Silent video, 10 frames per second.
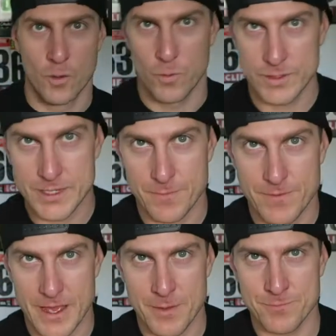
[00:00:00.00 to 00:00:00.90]
What's up,
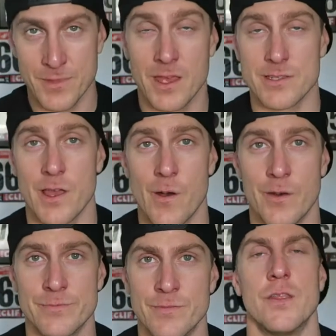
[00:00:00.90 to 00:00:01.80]
fam? How's it
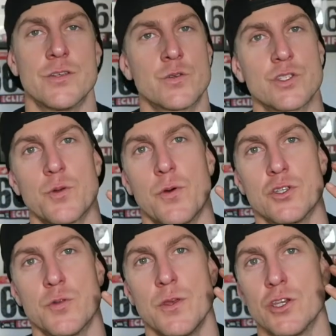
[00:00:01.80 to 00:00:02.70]
going? This was
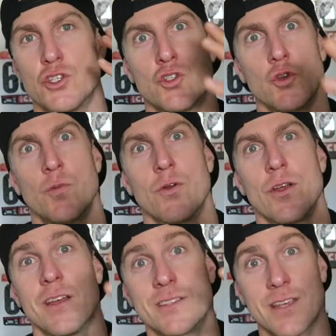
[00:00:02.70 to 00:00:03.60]
supposed to be a super
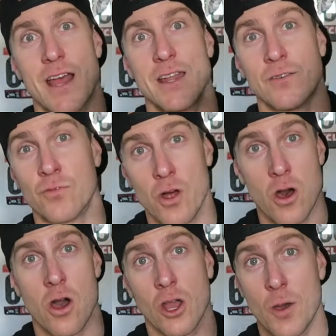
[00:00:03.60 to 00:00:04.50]
exciting
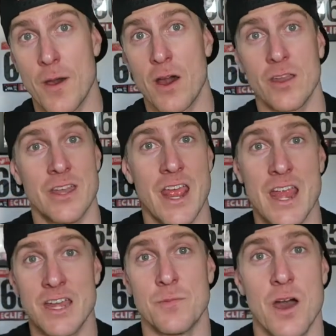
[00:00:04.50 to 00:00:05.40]
vlog about an
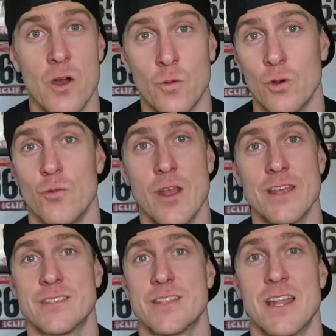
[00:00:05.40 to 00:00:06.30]
80-mile road
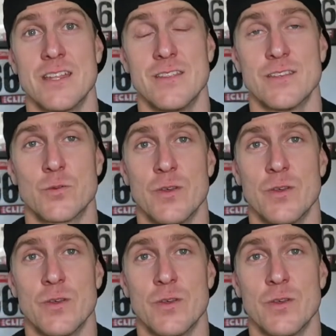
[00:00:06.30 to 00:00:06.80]
race that I did this